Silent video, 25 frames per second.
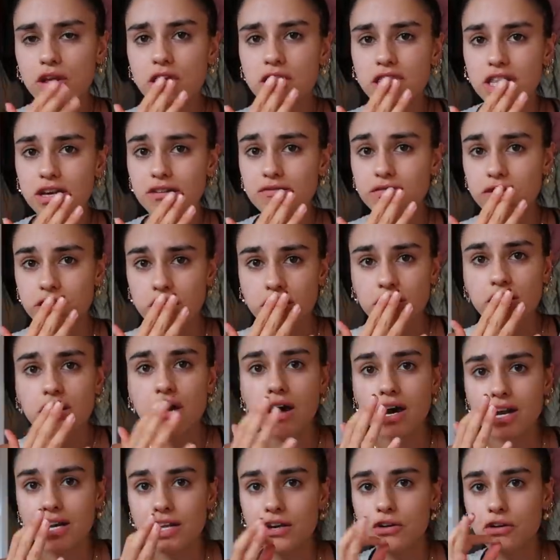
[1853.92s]
They've done the
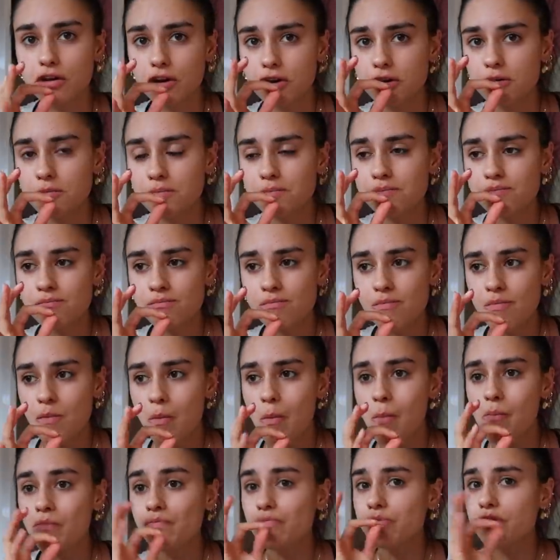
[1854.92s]
honeycomb
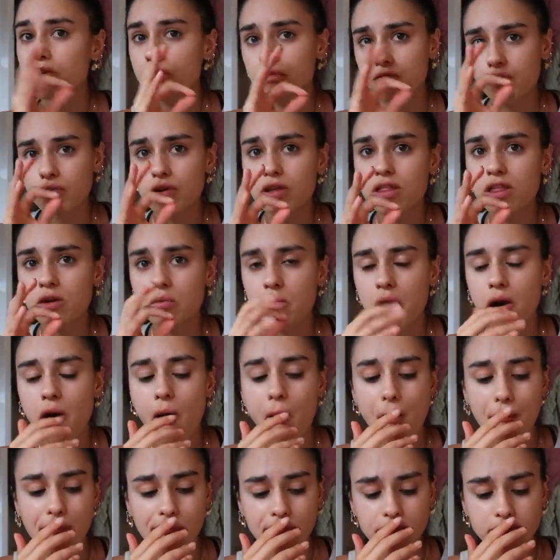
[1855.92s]
really
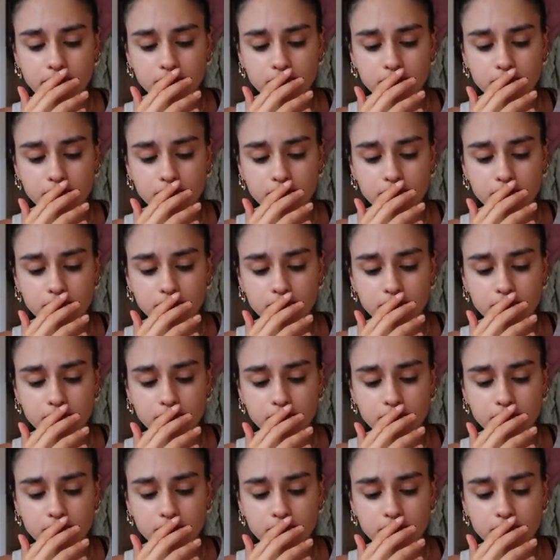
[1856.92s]
well.